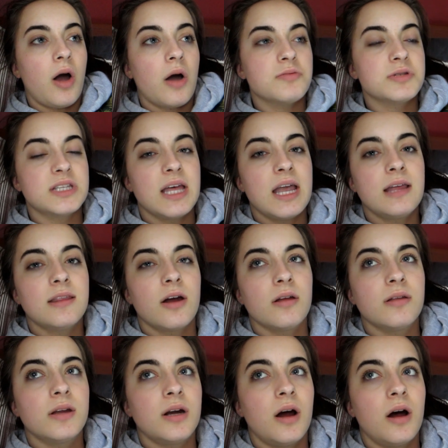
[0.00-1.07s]
I was laying there
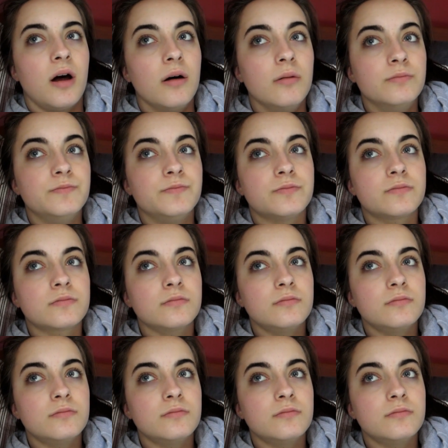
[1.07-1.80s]
and then um